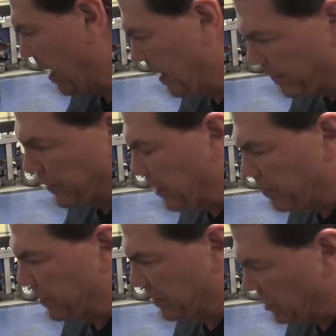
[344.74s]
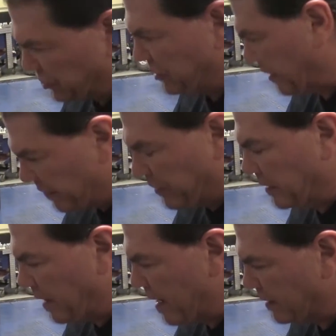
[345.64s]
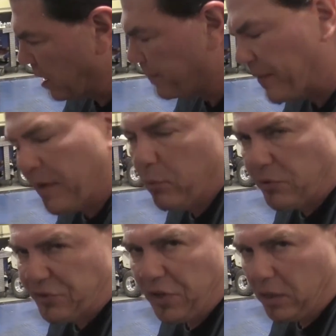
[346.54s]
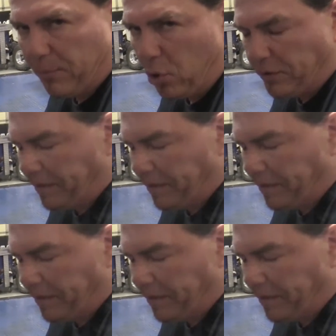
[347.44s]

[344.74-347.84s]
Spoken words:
and everything positioned and everything lined up, and then we'll snug them all